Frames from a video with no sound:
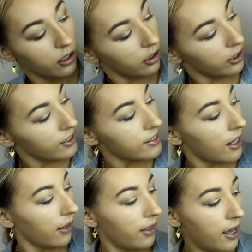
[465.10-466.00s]
Looks
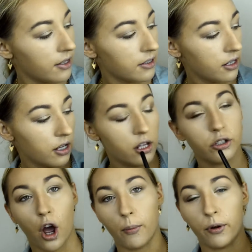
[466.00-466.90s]
like this.
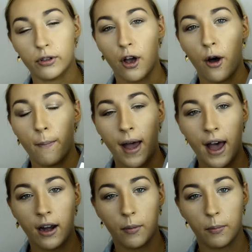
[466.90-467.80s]
Top row's all
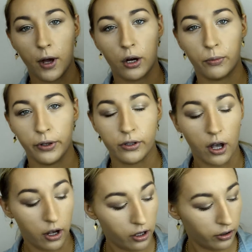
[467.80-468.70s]
matte, bottom row's
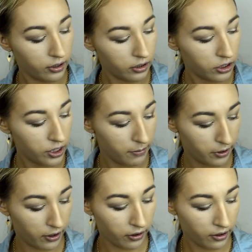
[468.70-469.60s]
all
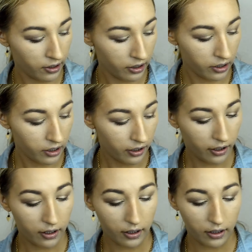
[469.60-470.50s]
shimmer.
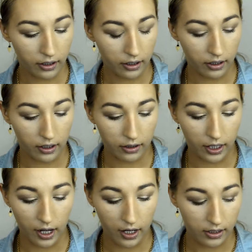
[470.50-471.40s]

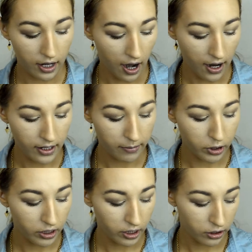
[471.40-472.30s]
And I am
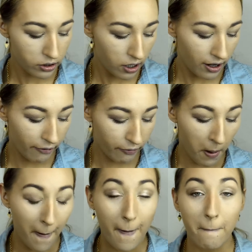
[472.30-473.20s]
just going to start off
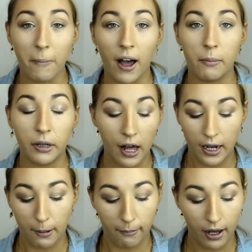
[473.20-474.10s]
by
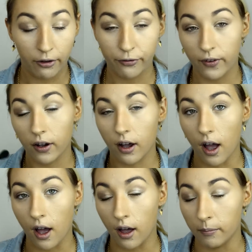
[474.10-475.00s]
applying buff
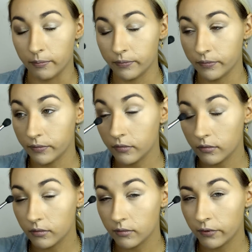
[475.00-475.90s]

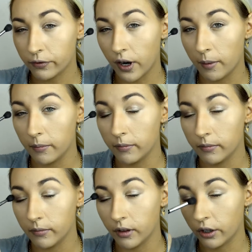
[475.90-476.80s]
from
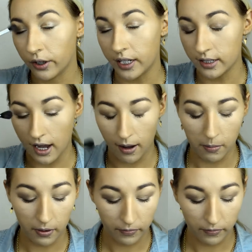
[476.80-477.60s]
the crease up.